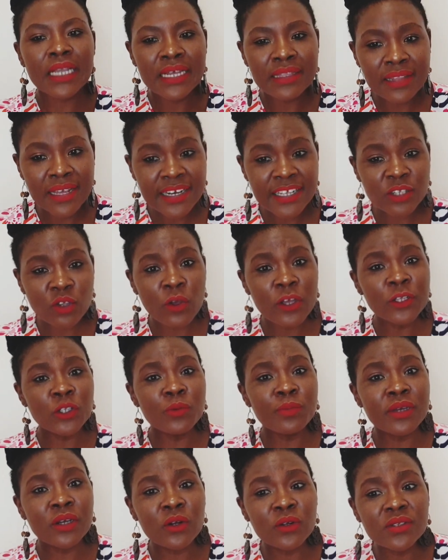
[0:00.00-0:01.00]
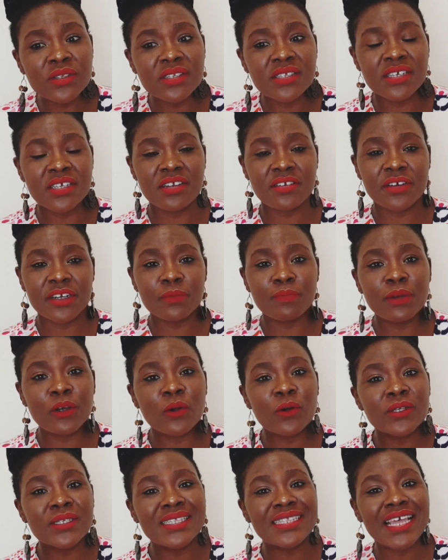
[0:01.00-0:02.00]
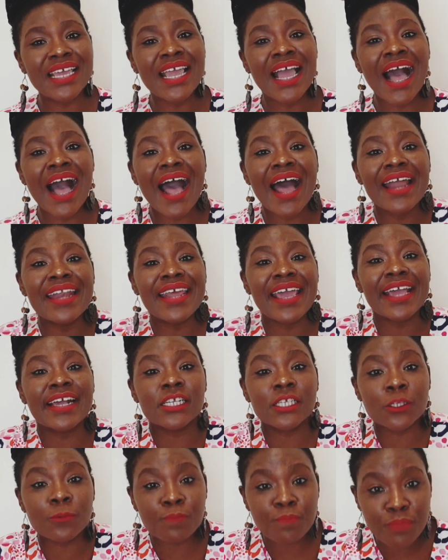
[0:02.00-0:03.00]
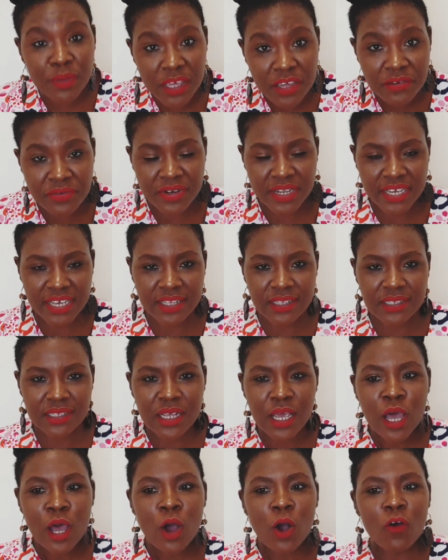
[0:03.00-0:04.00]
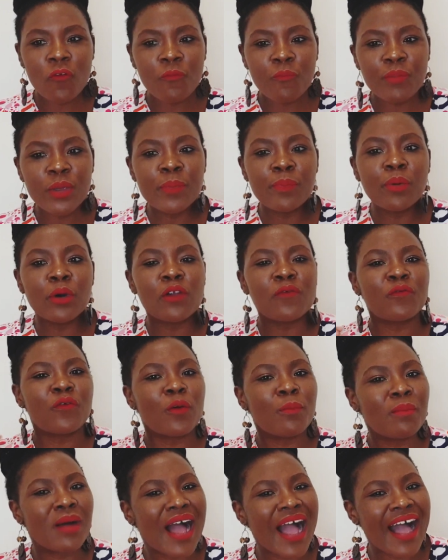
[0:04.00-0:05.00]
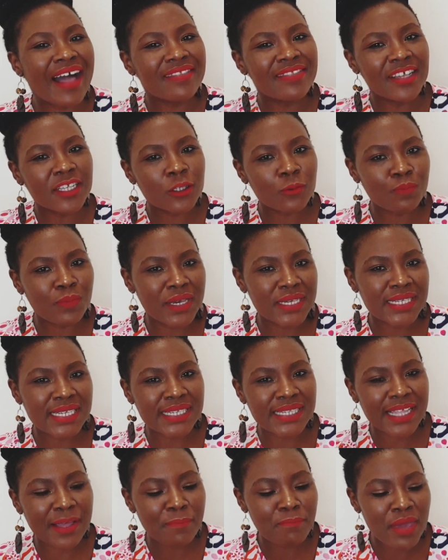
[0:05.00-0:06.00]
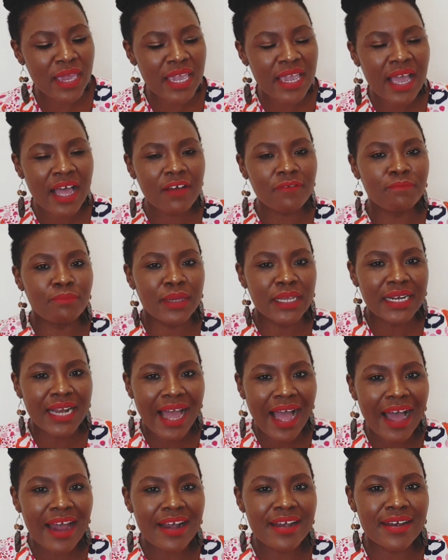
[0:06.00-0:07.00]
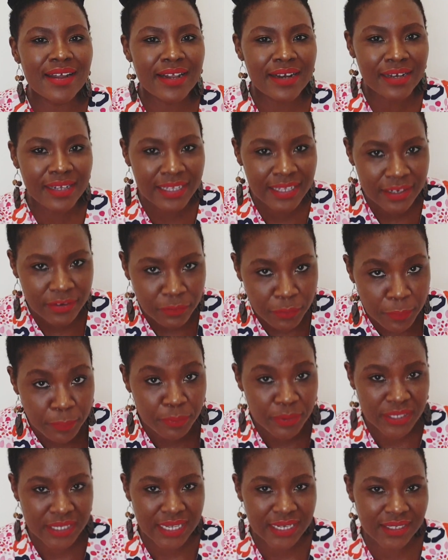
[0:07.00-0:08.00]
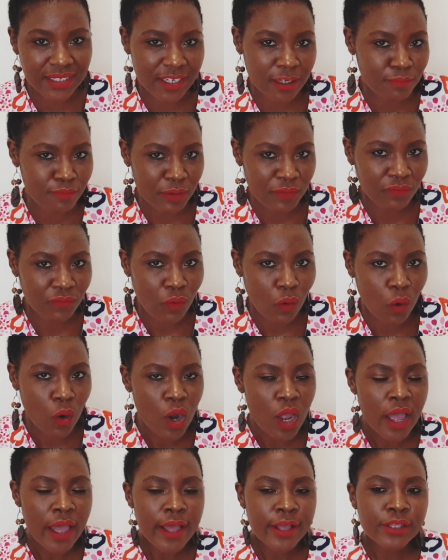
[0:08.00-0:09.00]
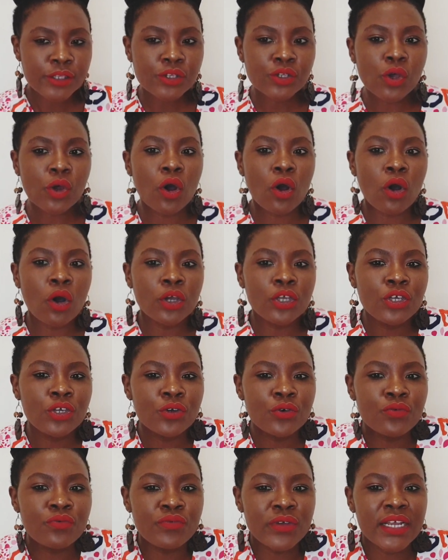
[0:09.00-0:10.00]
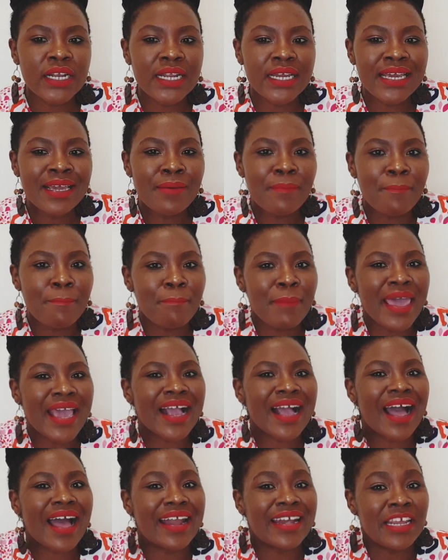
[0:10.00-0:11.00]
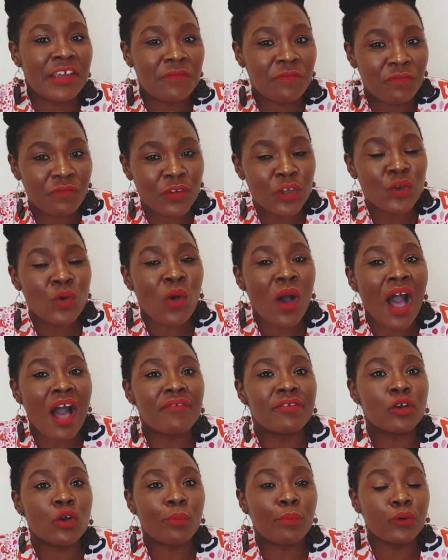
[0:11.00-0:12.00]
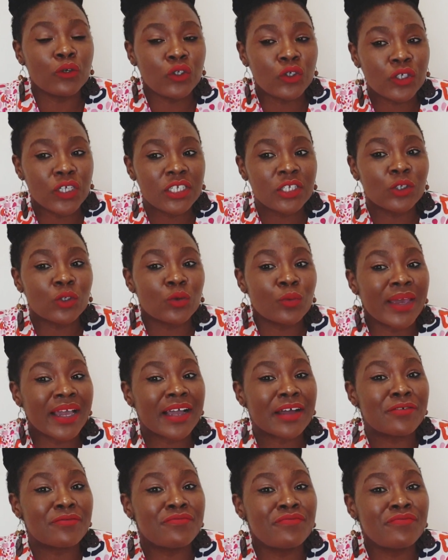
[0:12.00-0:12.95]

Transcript: that is going to be considerate because they had experience of people from other spaces that may have been underly represented before. So you really you have an opportunity to make a